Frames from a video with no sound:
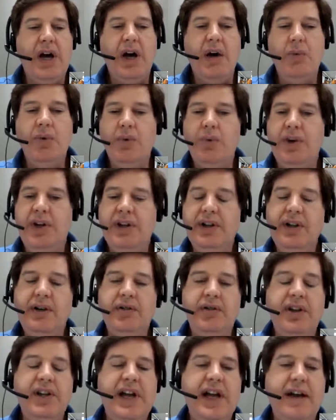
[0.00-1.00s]
We
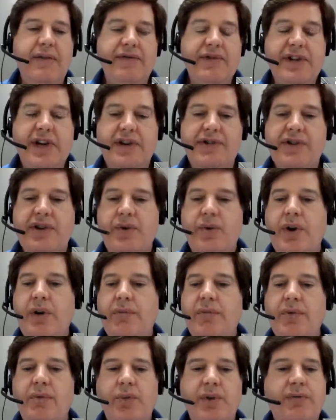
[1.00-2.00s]
literally have test
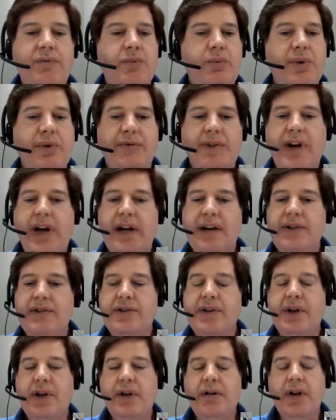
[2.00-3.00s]
equipment. We've
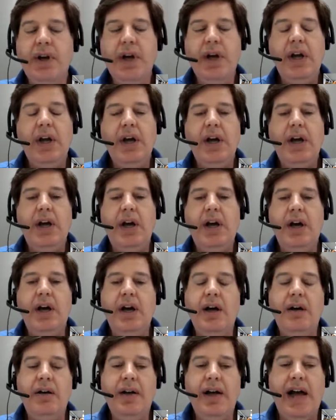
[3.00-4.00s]
got
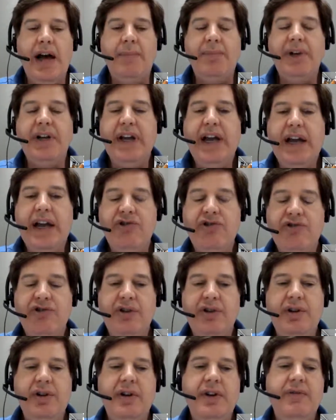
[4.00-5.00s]

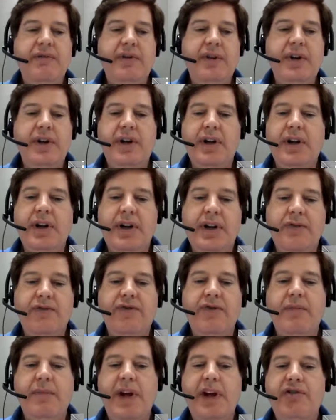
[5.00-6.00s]
application
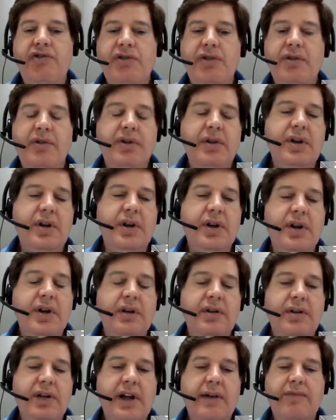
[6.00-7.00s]
information
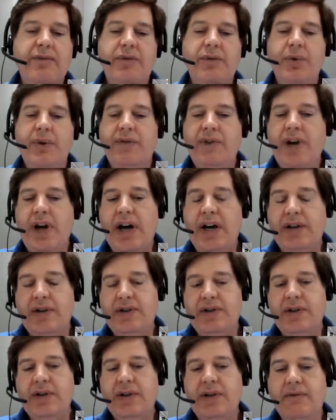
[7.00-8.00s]
level. We've got
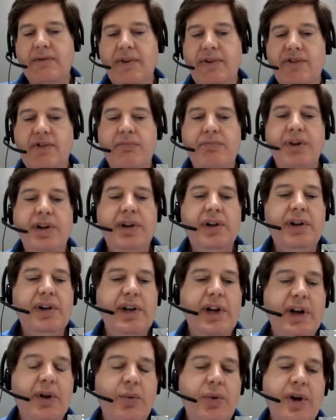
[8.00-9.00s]

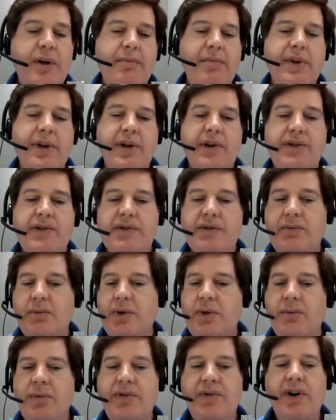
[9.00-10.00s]
visibility equipment.
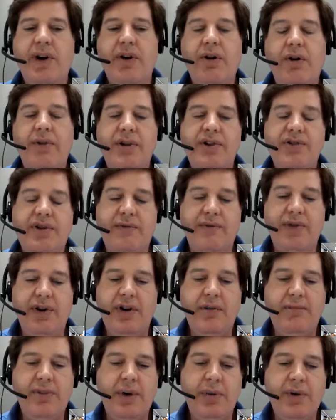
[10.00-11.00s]
We've got all these different
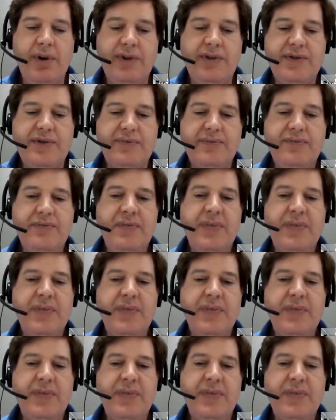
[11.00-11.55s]
components.